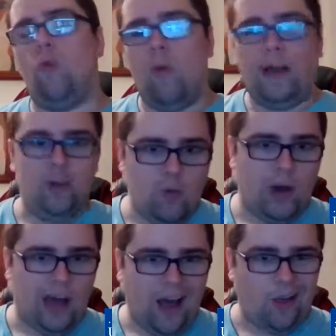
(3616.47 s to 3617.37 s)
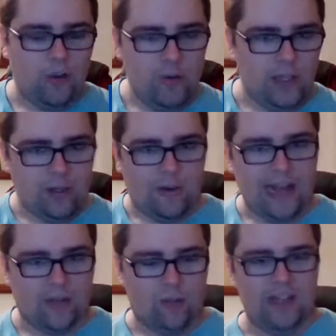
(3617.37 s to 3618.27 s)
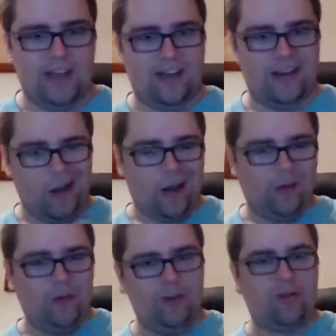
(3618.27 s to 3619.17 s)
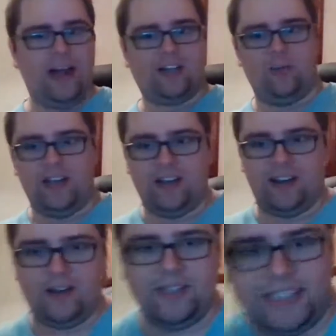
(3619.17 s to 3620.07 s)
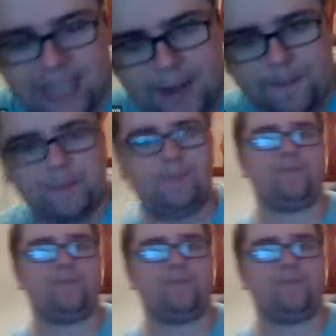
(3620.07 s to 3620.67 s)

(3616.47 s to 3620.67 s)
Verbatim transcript: what do you, how do you interact with, uh, how do you interact with the, how do you say,